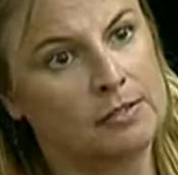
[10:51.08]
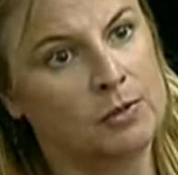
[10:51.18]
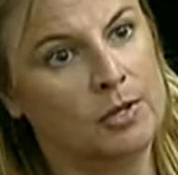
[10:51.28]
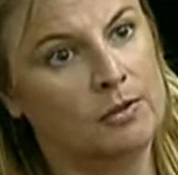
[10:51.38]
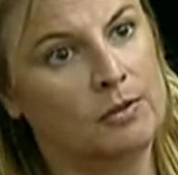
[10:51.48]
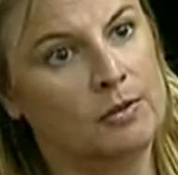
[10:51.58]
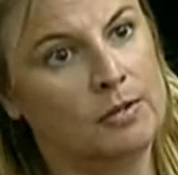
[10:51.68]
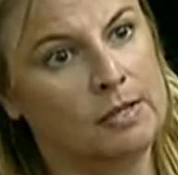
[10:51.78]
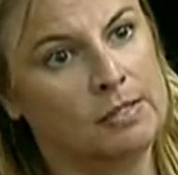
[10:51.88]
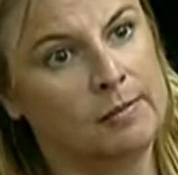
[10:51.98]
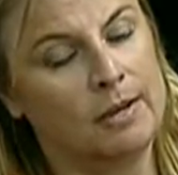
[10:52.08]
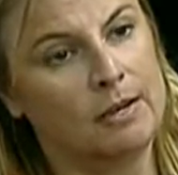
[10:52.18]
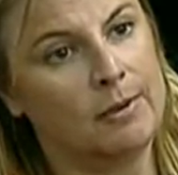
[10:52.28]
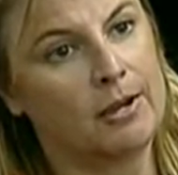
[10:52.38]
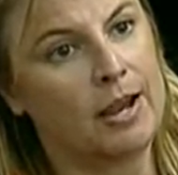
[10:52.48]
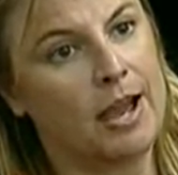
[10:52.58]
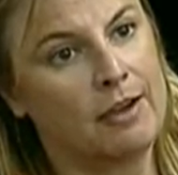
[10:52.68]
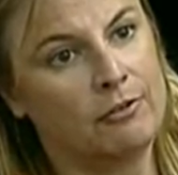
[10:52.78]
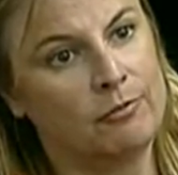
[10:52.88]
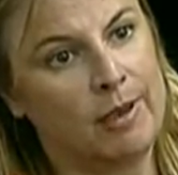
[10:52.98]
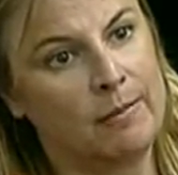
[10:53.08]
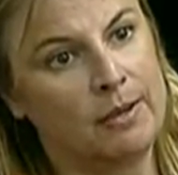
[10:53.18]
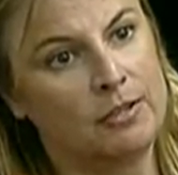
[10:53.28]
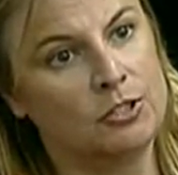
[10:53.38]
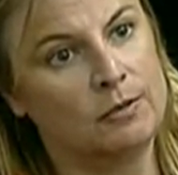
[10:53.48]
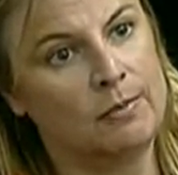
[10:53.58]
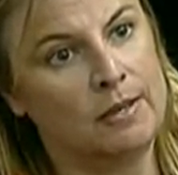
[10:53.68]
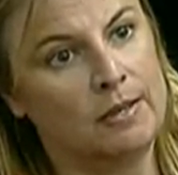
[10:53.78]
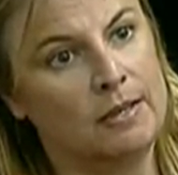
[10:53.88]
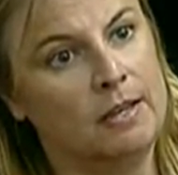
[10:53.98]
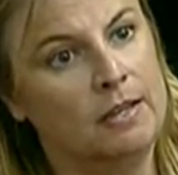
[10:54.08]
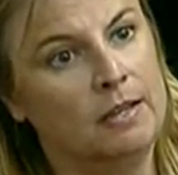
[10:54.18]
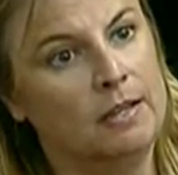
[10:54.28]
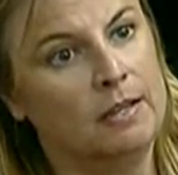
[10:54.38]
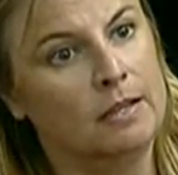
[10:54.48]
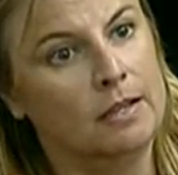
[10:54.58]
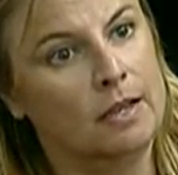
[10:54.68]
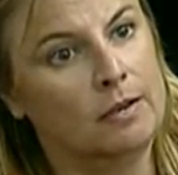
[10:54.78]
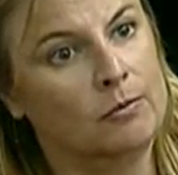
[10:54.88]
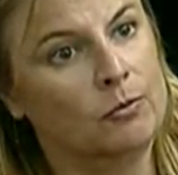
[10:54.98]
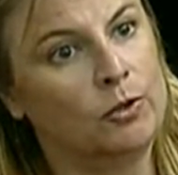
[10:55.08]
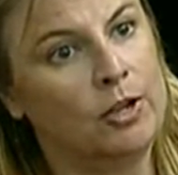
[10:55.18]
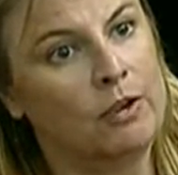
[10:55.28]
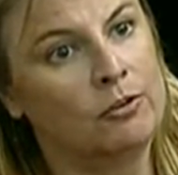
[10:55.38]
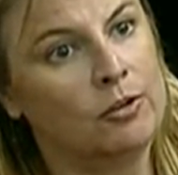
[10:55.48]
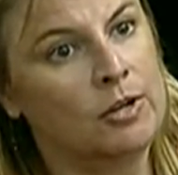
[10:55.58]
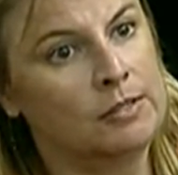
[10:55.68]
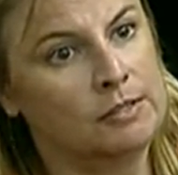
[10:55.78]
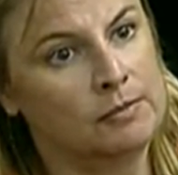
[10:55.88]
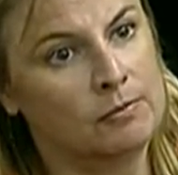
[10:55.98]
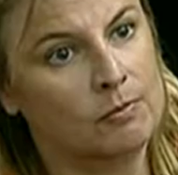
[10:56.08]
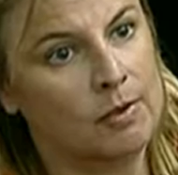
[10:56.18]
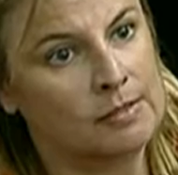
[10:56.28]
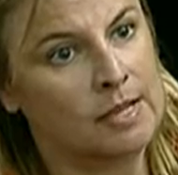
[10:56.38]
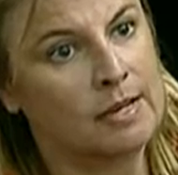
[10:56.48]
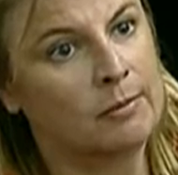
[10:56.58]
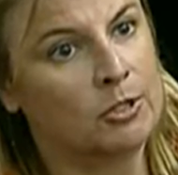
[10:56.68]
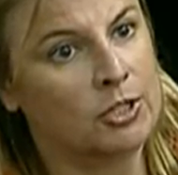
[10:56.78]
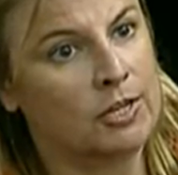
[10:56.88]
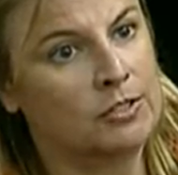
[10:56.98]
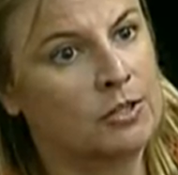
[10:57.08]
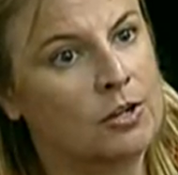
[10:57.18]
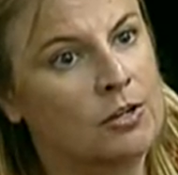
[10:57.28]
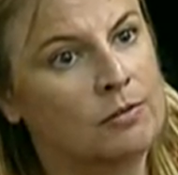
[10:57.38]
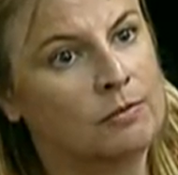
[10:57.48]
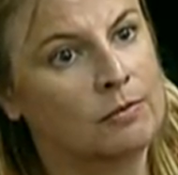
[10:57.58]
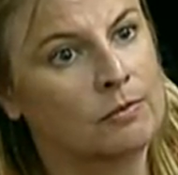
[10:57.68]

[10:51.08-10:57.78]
Last week you estimated about half of Manbij had been recovered. Has that number changed at all?